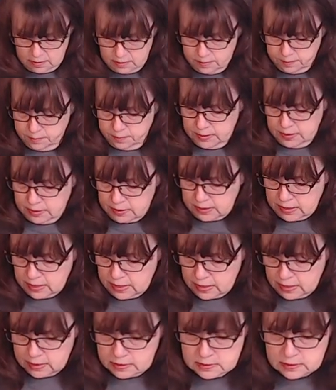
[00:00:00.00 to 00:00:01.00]

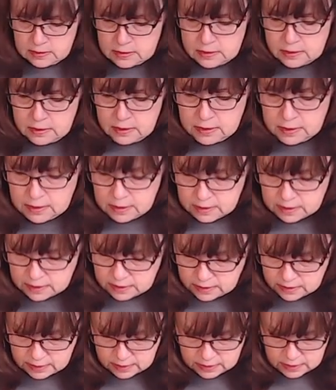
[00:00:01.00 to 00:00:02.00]
because
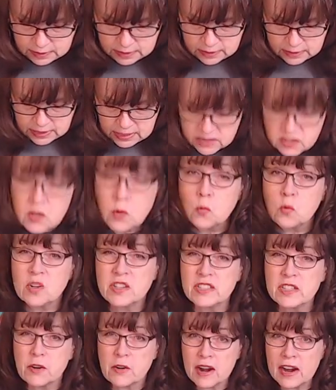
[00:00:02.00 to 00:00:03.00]
it has a
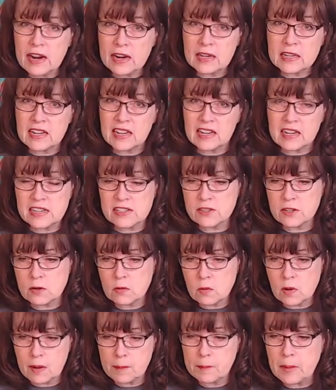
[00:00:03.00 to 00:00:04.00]
wood grain and I don't
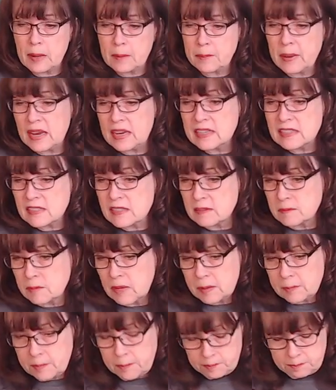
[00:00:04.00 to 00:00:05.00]
want my paint,
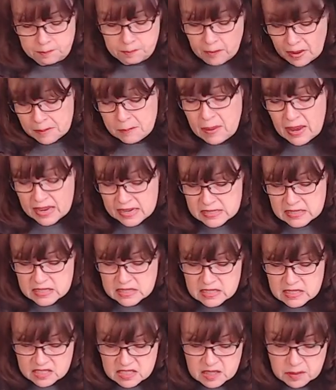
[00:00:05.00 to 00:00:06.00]
my, my
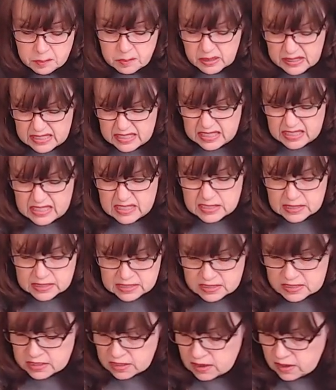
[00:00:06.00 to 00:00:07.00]
paste to bleed
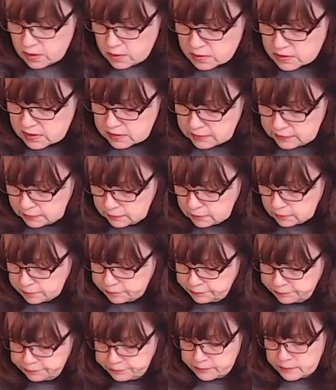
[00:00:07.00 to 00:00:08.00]
into those little
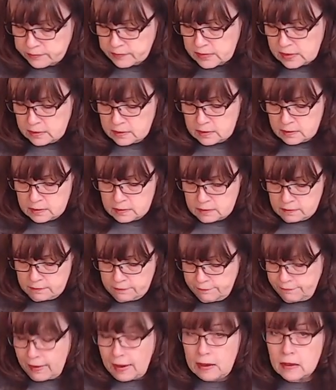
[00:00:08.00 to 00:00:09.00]

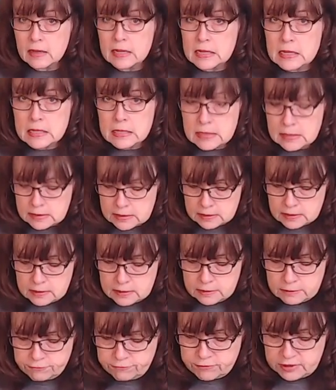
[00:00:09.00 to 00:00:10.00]
valleys
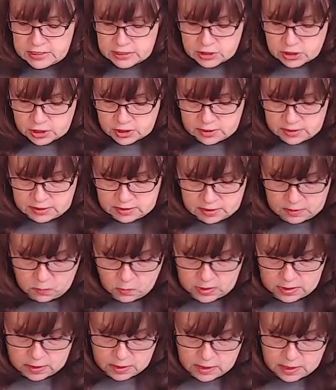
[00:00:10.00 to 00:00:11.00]
and ditches and
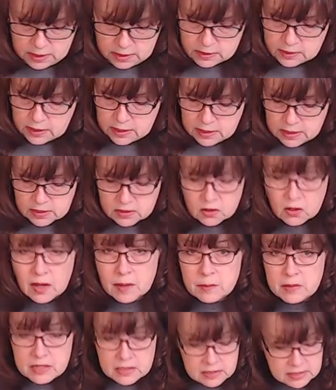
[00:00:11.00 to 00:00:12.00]
whatnot. So I'm
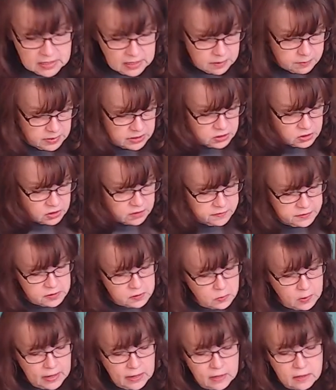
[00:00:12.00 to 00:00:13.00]
going to take my surface
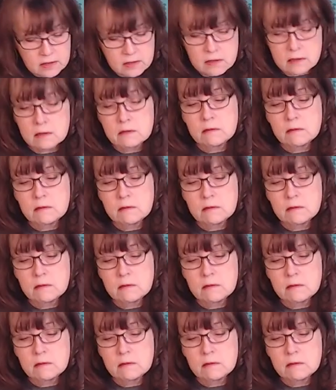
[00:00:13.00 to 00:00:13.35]
wax,